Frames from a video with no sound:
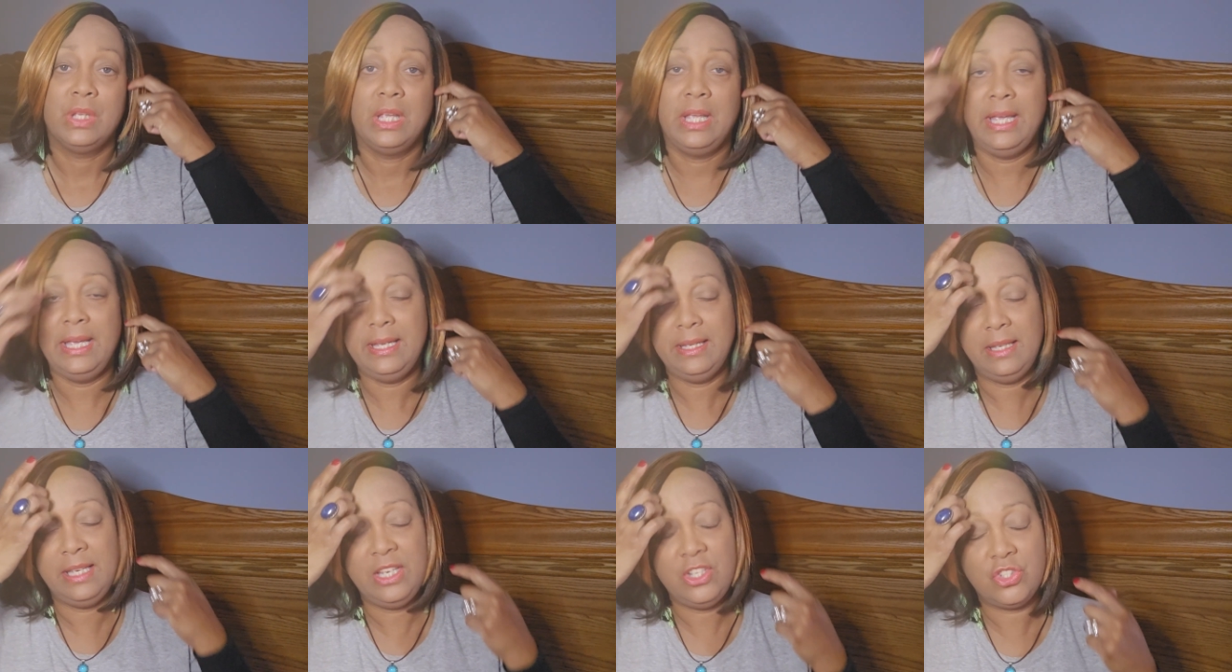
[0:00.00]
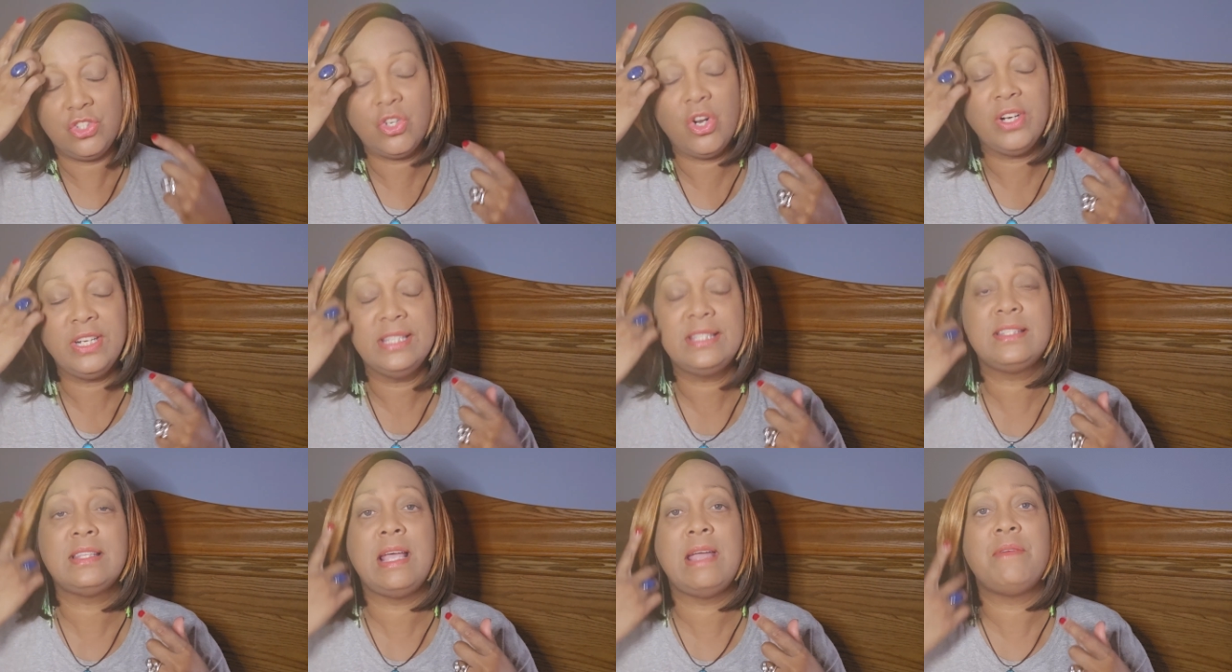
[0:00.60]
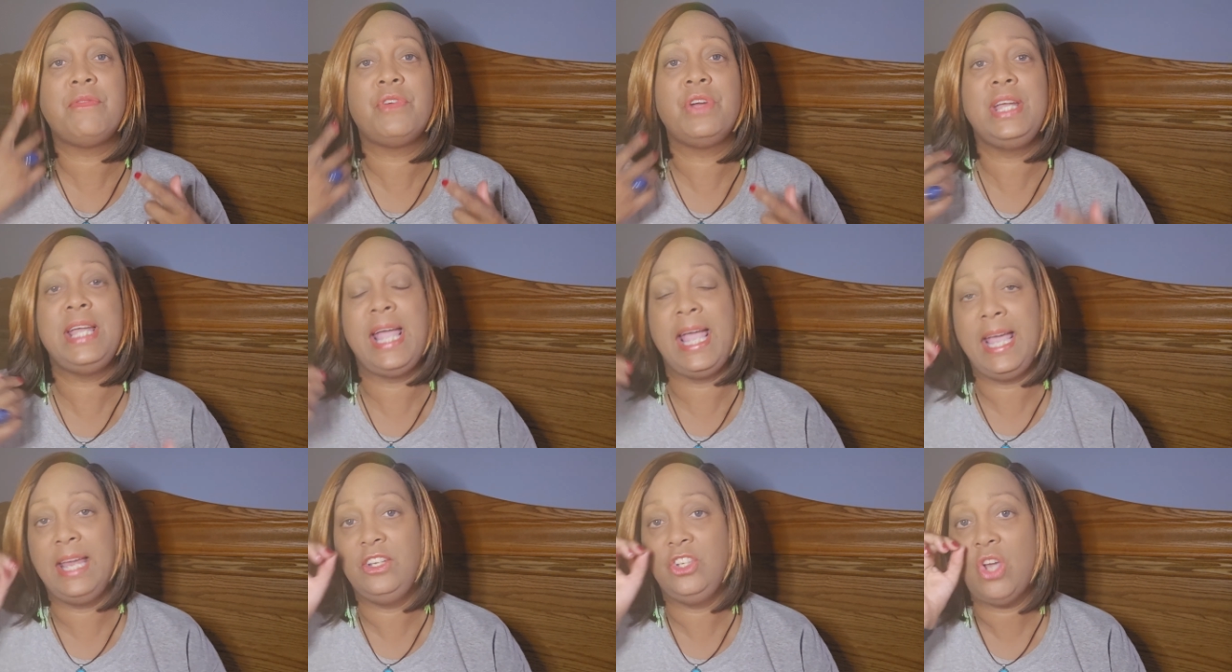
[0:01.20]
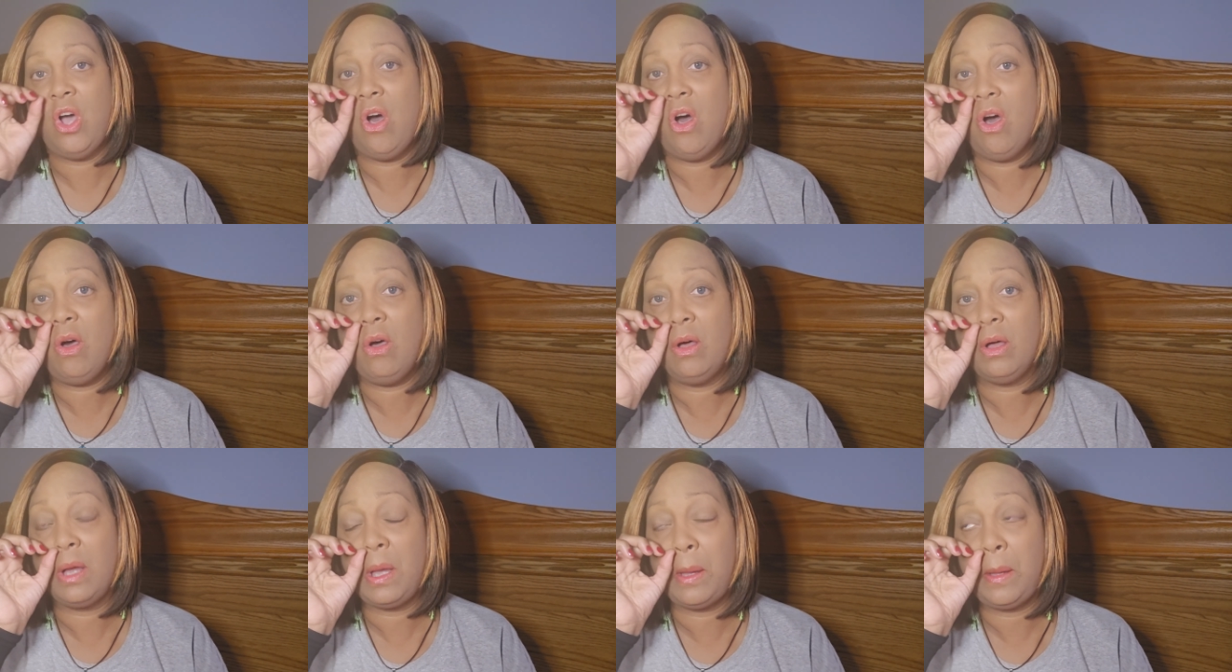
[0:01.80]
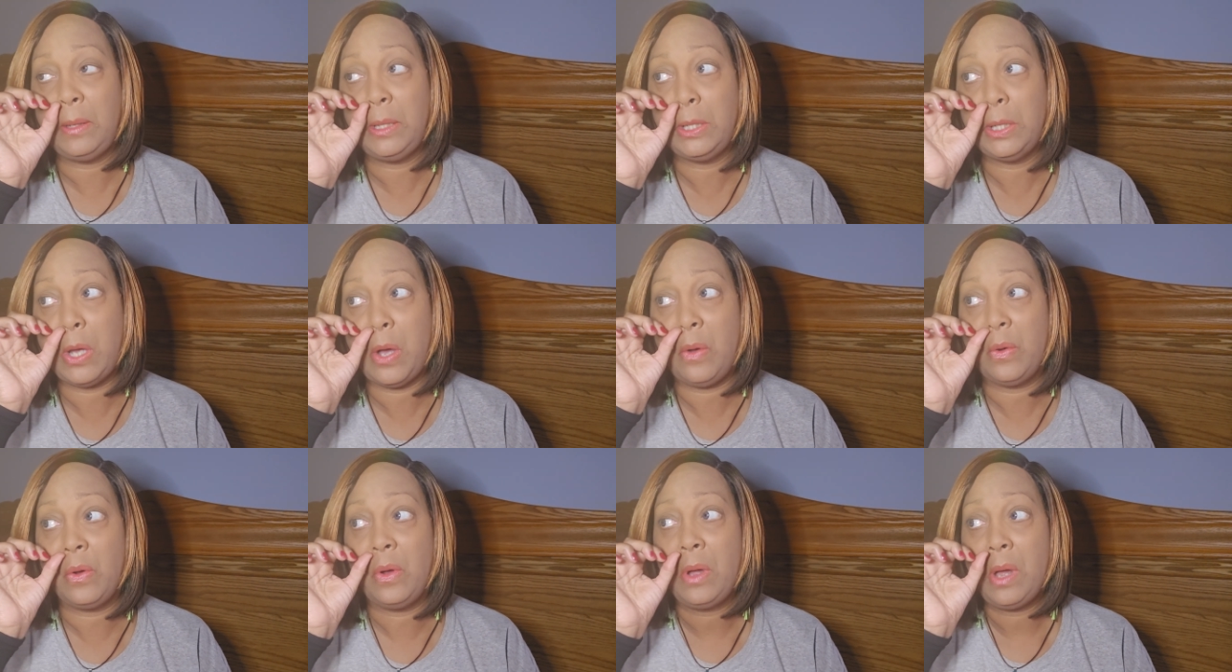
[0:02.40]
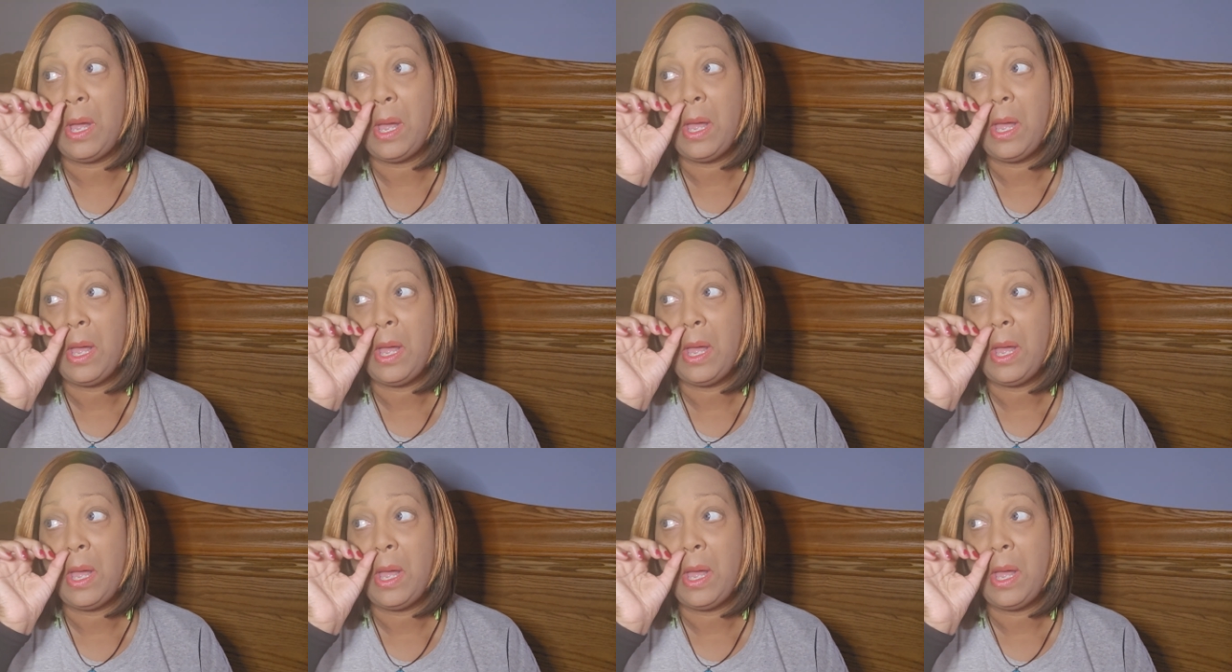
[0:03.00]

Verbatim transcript: He, he started slavery, and y'all, you know,